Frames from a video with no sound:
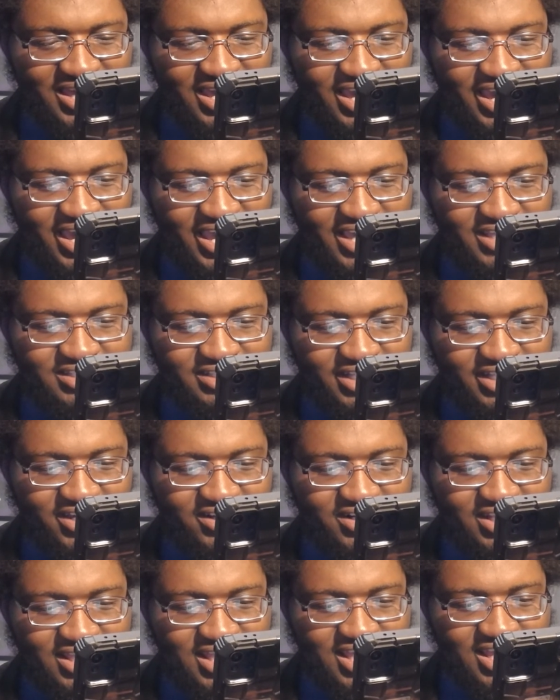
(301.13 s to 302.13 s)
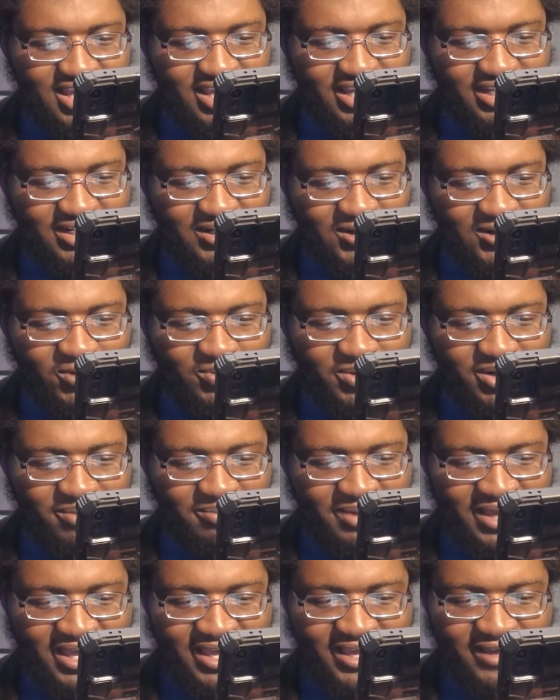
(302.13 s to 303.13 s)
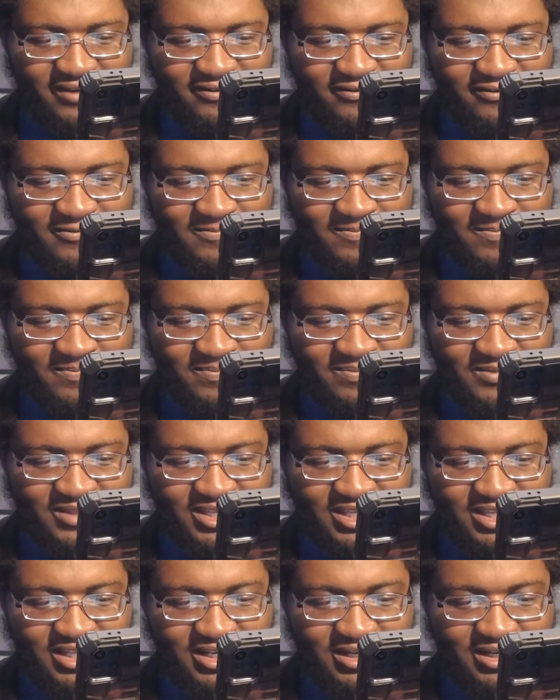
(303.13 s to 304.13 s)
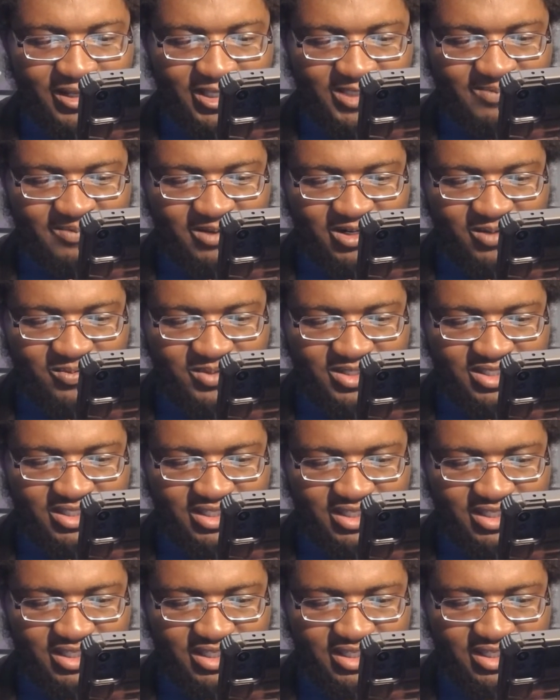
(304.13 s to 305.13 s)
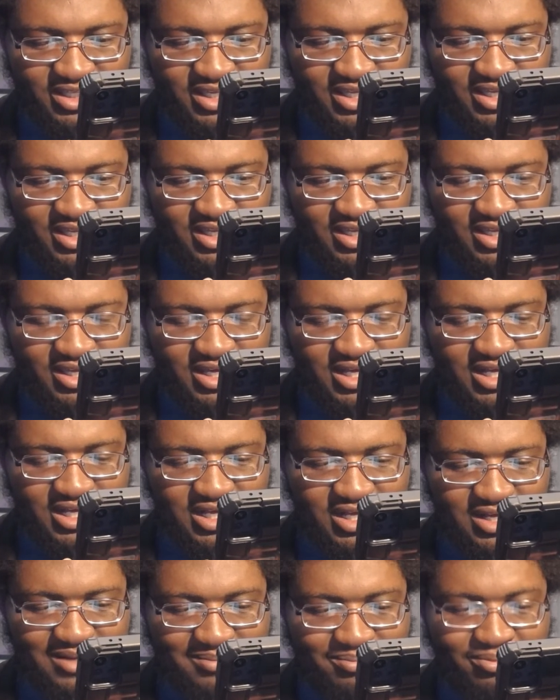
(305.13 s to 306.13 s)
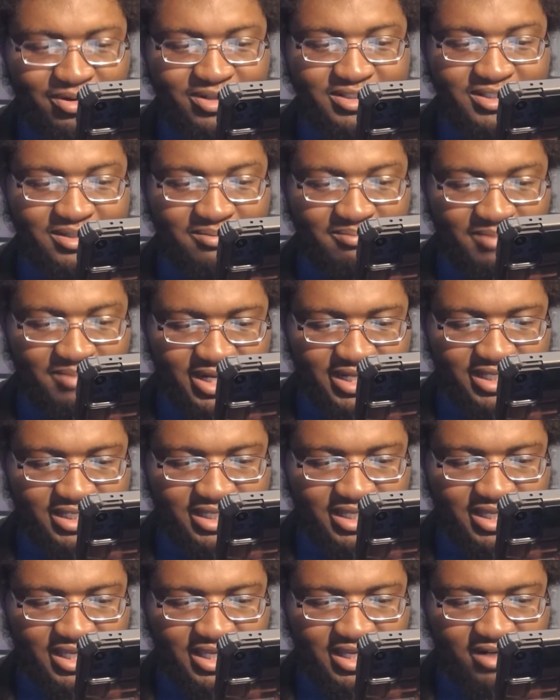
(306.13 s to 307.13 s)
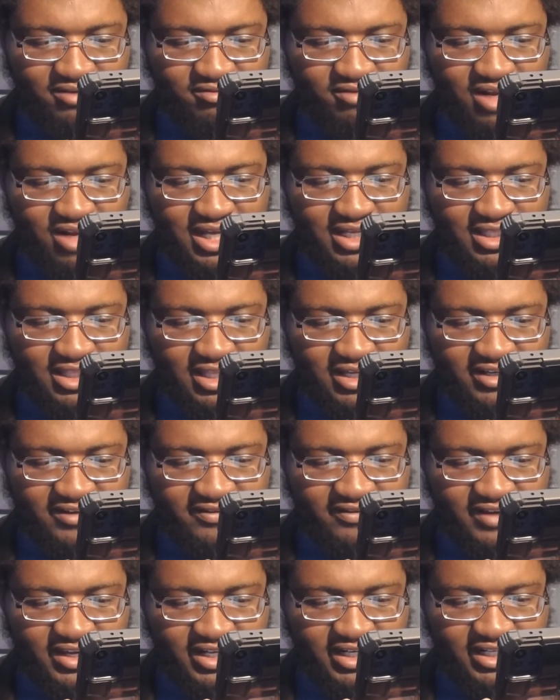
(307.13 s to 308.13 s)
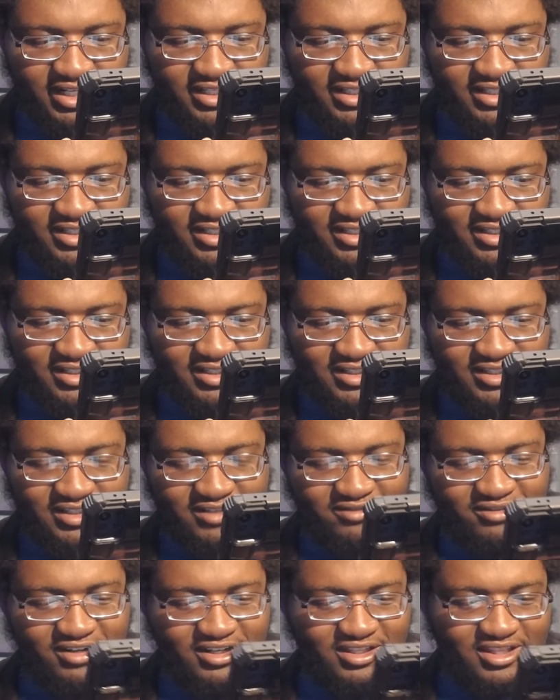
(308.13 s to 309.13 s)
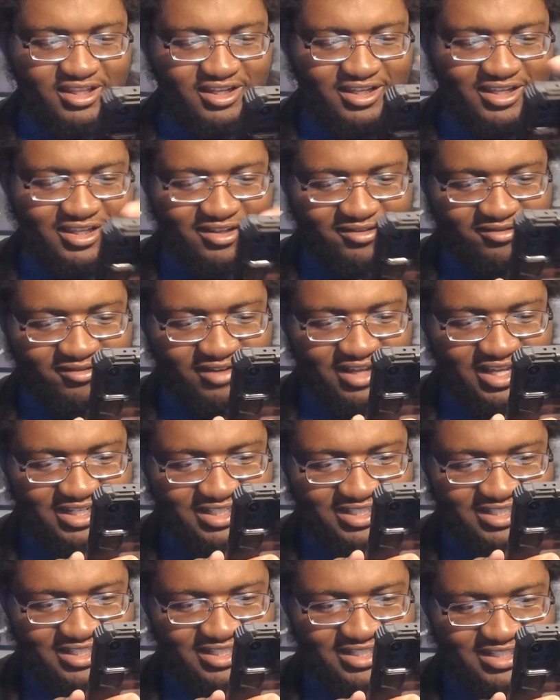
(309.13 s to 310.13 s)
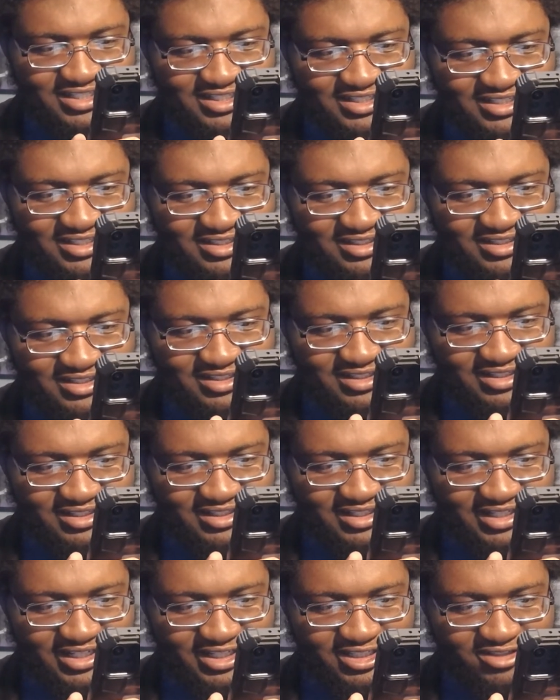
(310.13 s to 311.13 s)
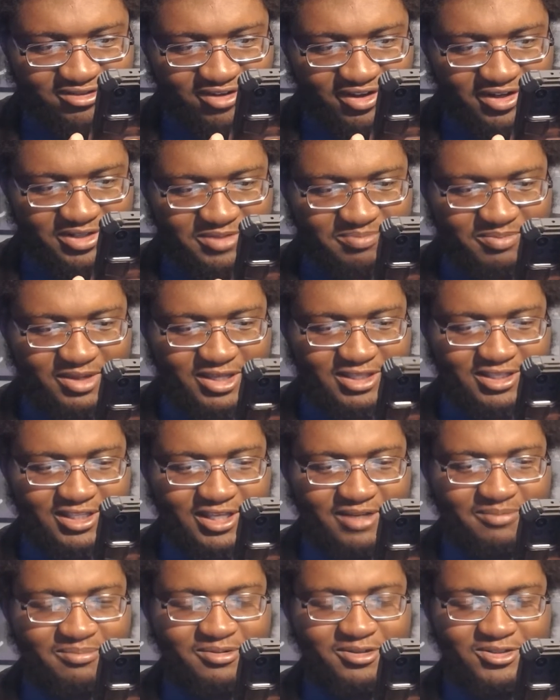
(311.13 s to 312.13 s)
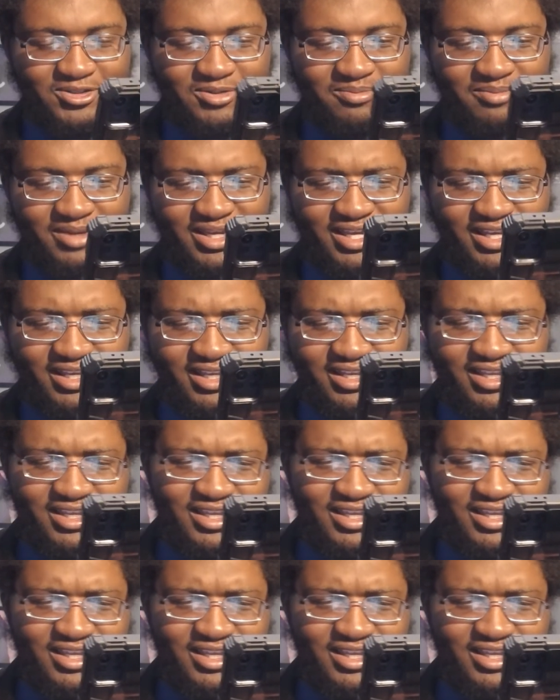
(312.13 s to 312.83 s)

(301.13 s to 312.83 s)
hey, stay on the line, open a path. Next panel, we see President Mike and Rocklock fighting. Is Rocklock getting rocked? And he's trying his best to like push him back.